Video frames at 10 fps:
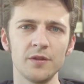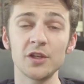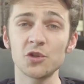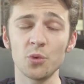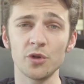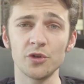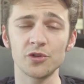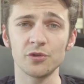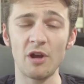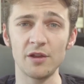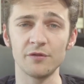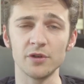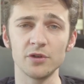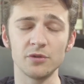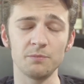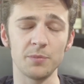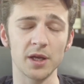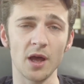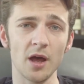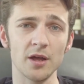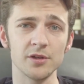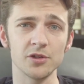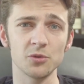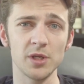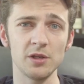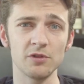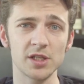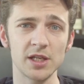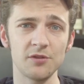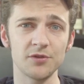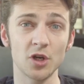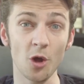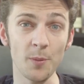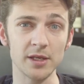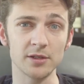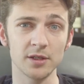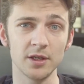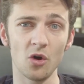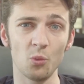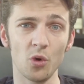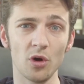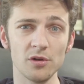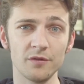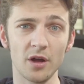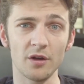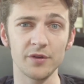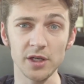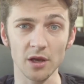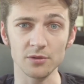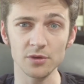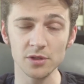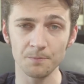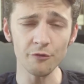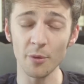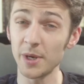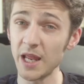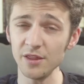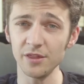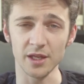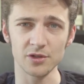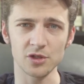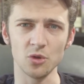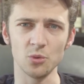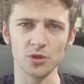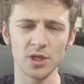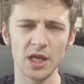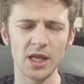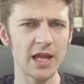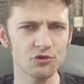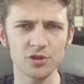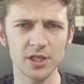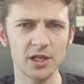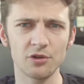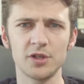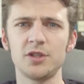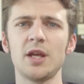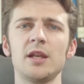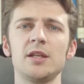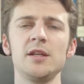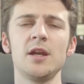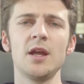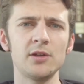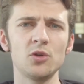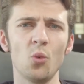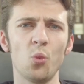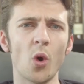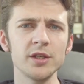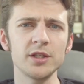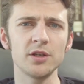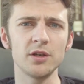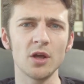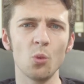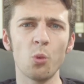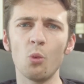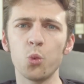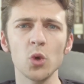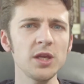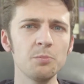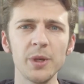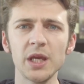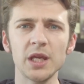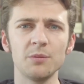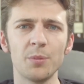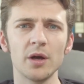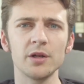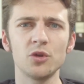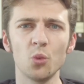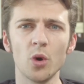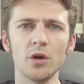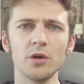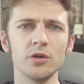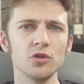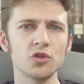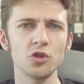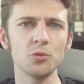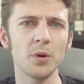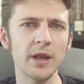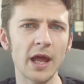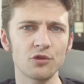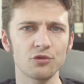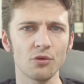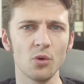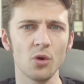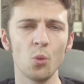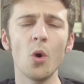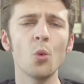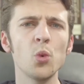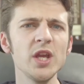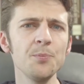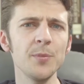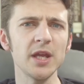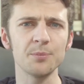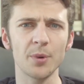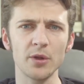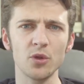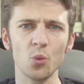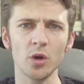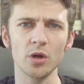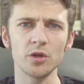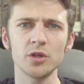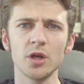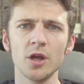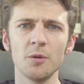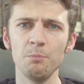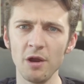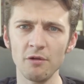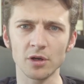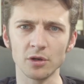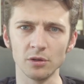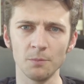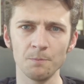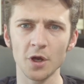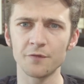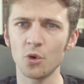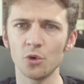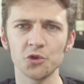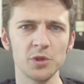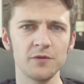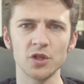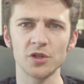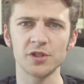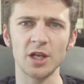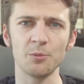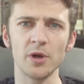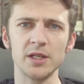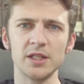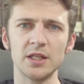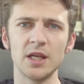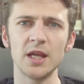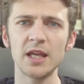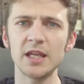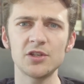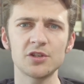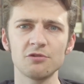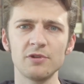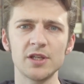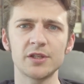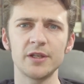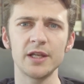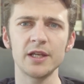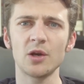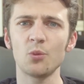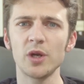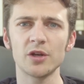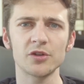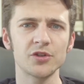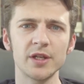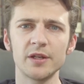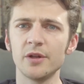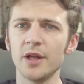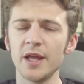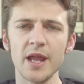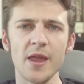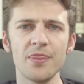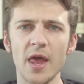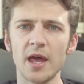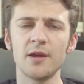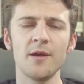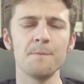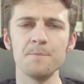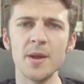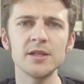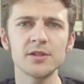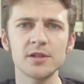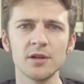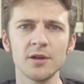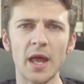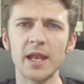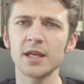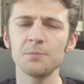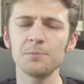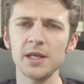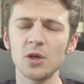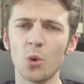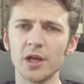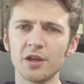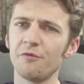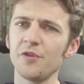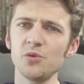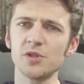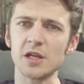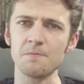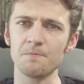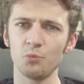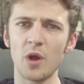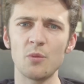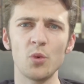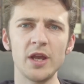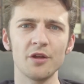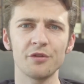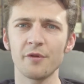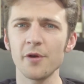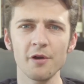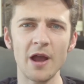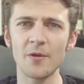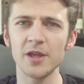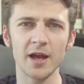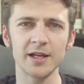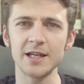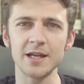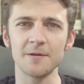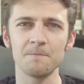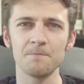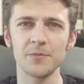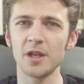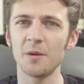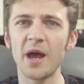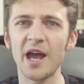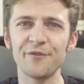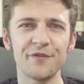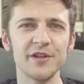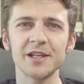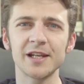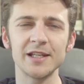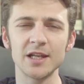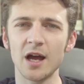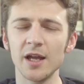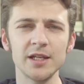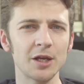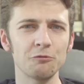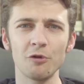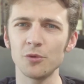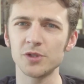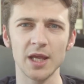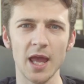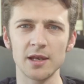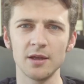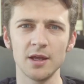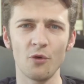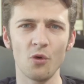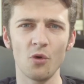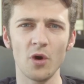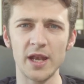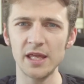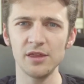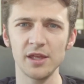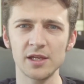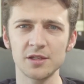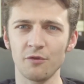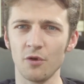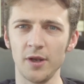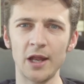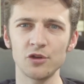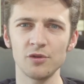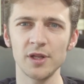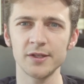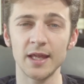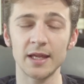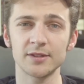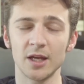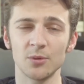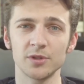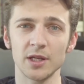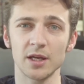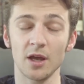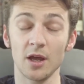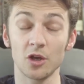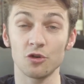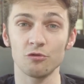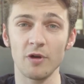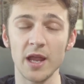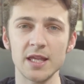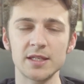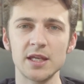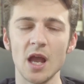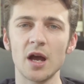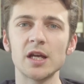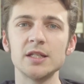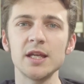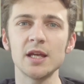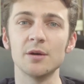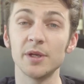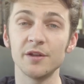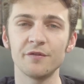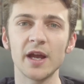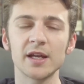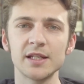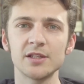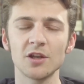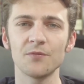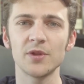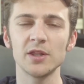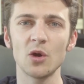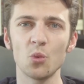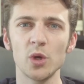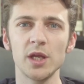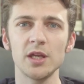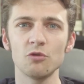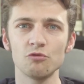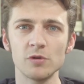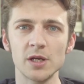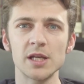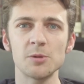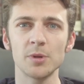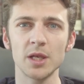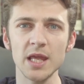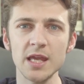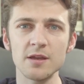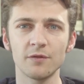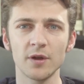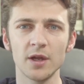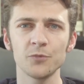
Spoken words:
This was relevant because we received a comment on one of our videos from an atheist who was interested in Christianity and wanted to know what we mean by the word supernatural, what we mean by the word miracle. Of course, we've just celebrated Easter recently and we are still in that midst, and it can be quite confusing when we are throwing around the idea that a man physically died and rose again. For an atheist, for a naturalist, that sounds like a crazy idea, but in fact, it's something that we really believe.